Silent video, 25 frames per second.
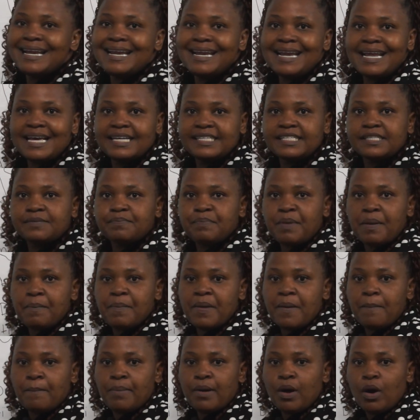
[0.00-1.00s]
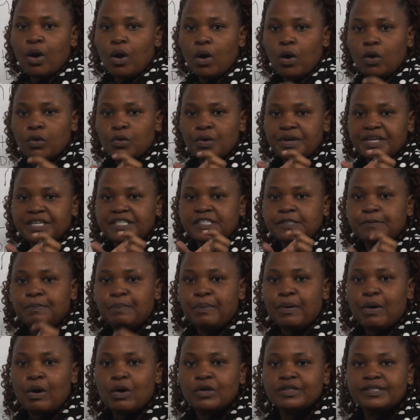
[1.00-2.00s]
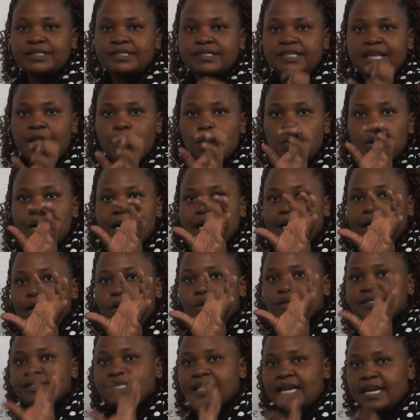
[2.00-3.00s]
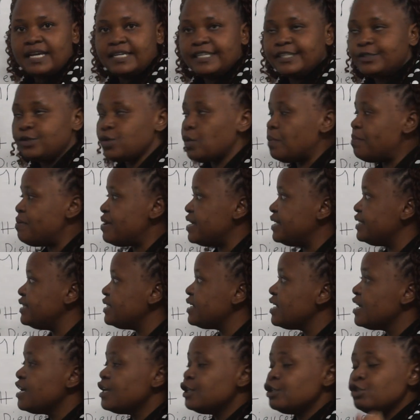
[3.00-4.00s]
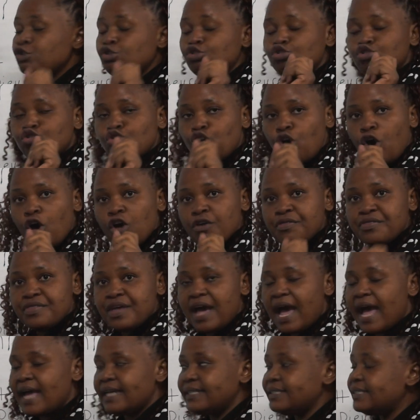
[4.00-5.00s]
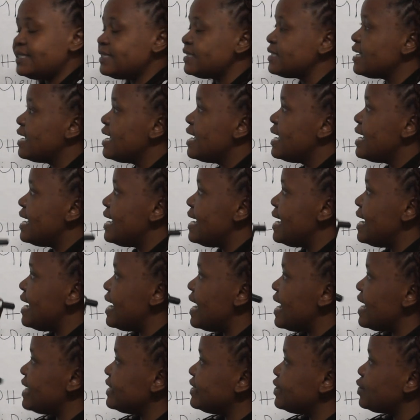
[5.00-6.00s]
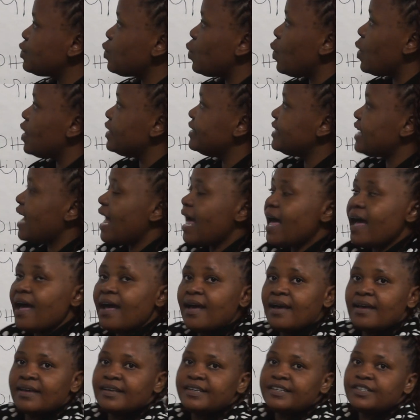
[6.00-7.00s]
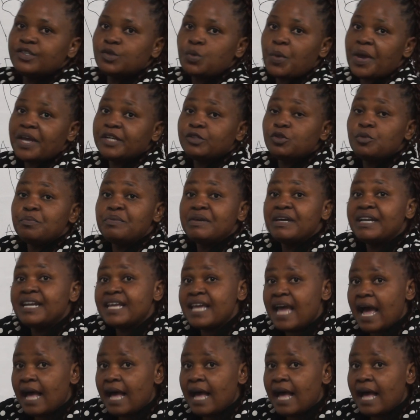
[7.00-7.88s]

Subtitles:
less permeable, or its pores, they will close a little bit, so that less water is going to be